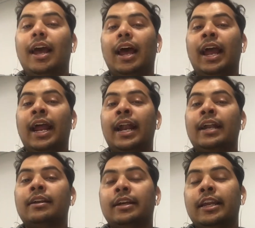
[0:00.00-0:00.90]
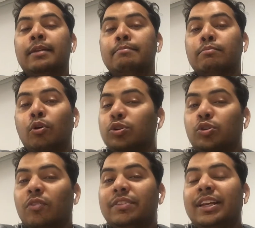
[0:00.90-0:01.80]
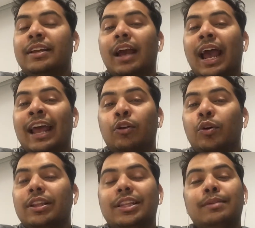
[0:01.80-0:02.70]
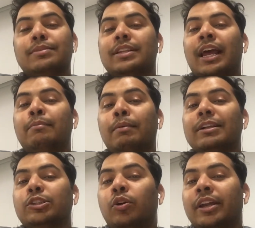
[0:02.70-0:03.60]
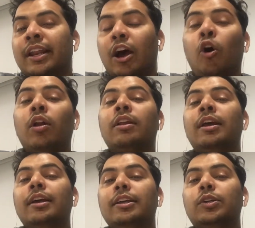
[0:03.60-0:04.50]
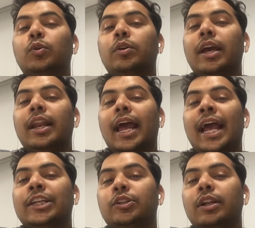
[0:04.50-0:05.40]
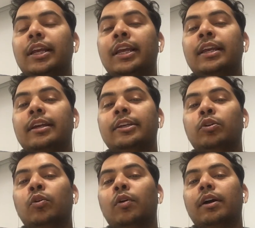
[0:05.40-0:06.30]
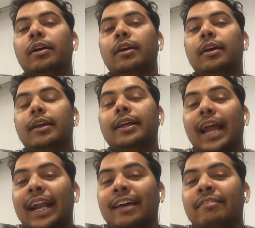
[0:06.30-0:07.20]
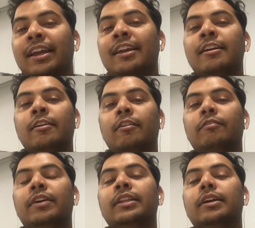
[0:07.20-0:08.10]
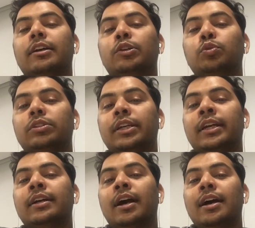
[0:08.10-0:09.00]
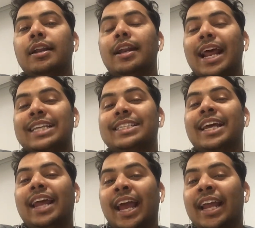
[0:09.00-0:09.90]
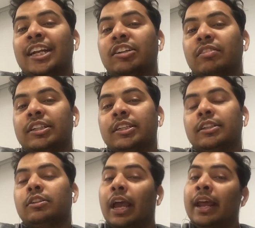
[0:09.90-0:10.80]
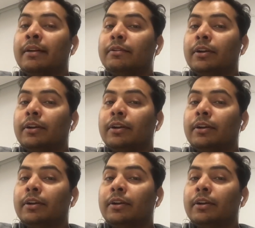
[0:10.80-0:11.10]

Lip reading: And in most of the algorithms like bubble sort and all, you can actually get away with using less than n iterations, and